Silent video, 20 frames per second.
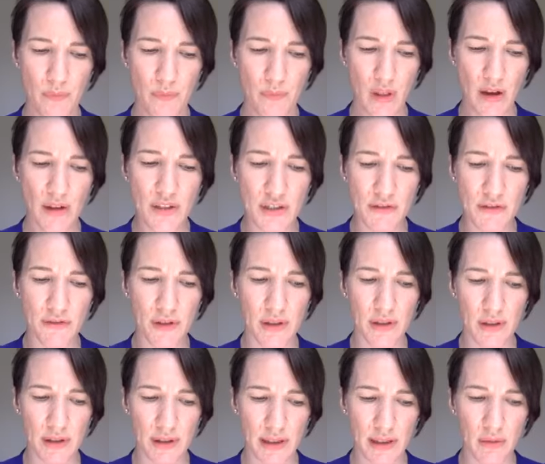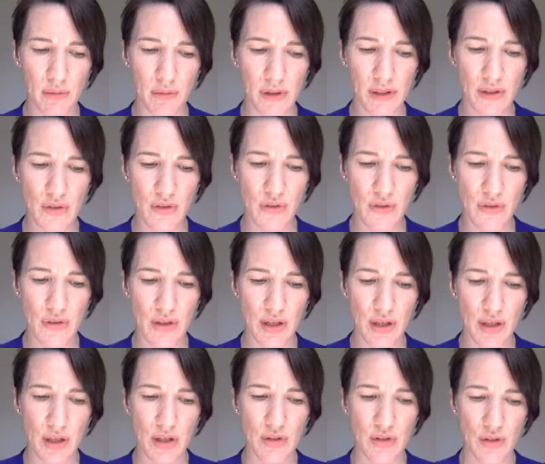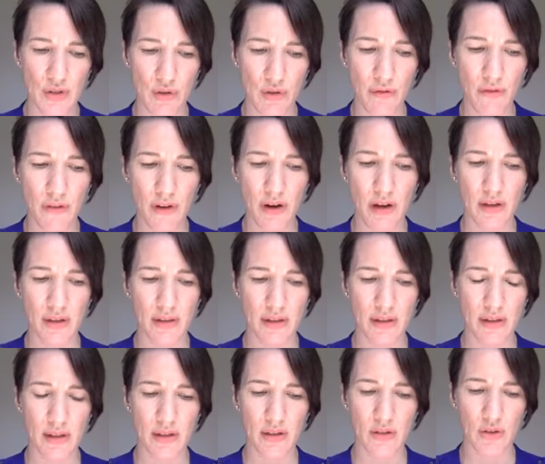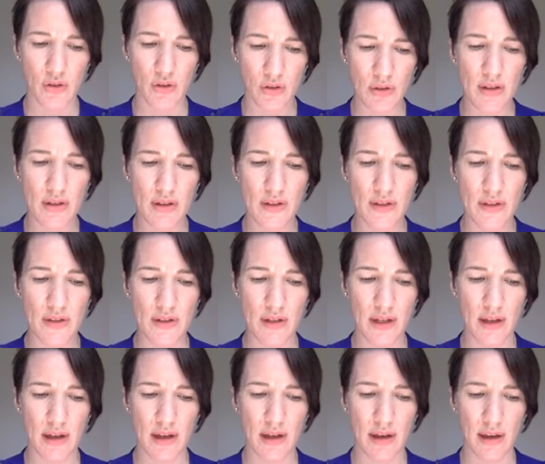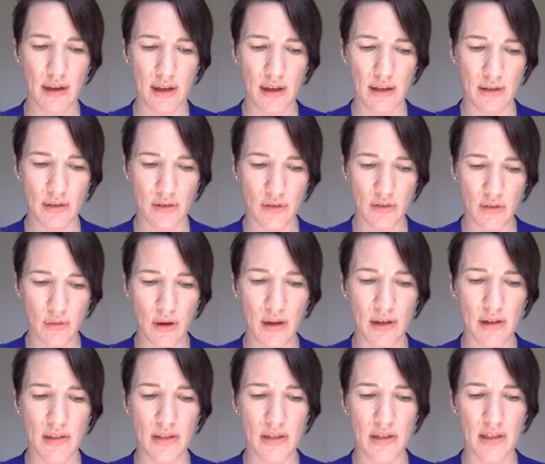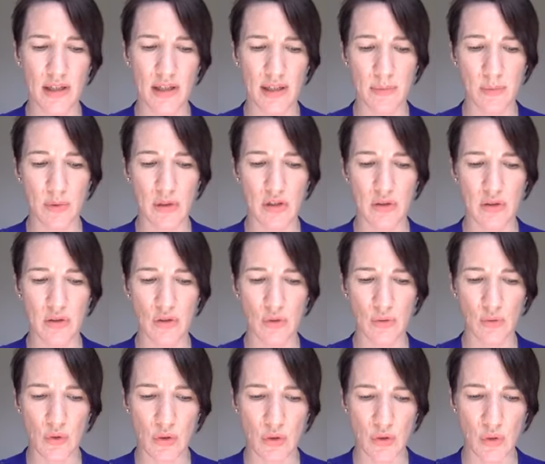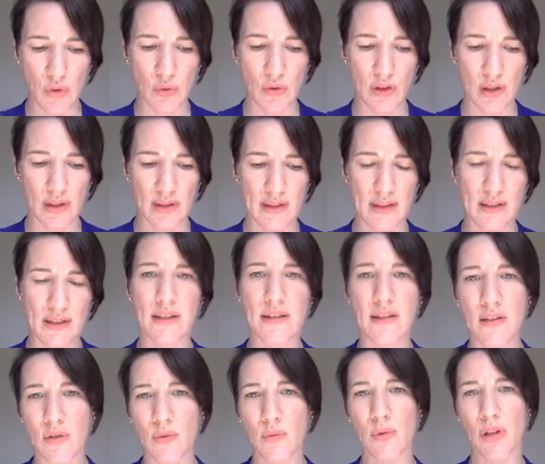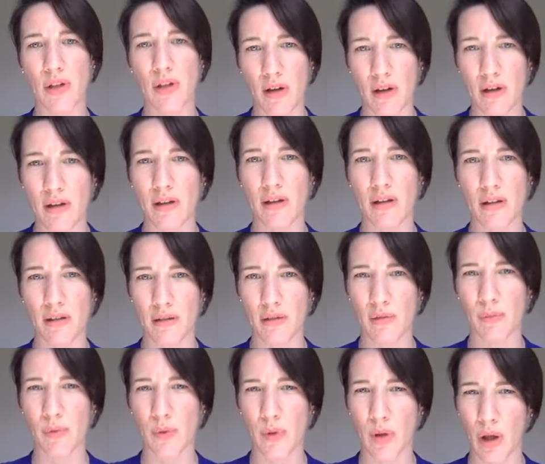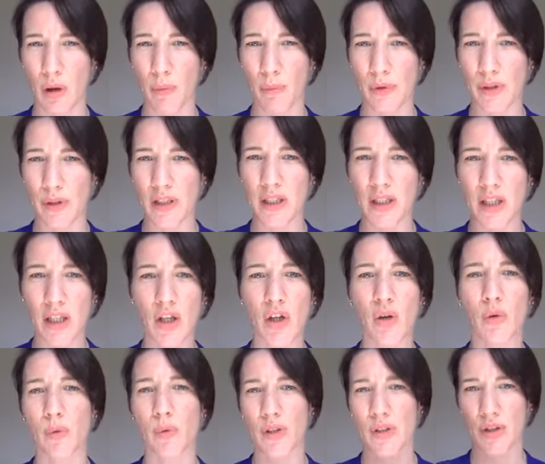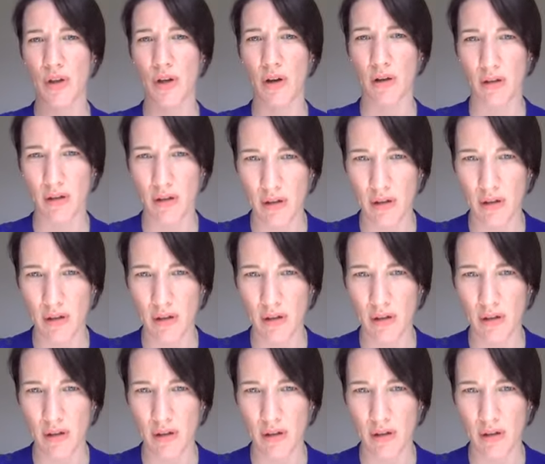a different language, so far the choice and the strategy has been to show that since we are a global company, we talk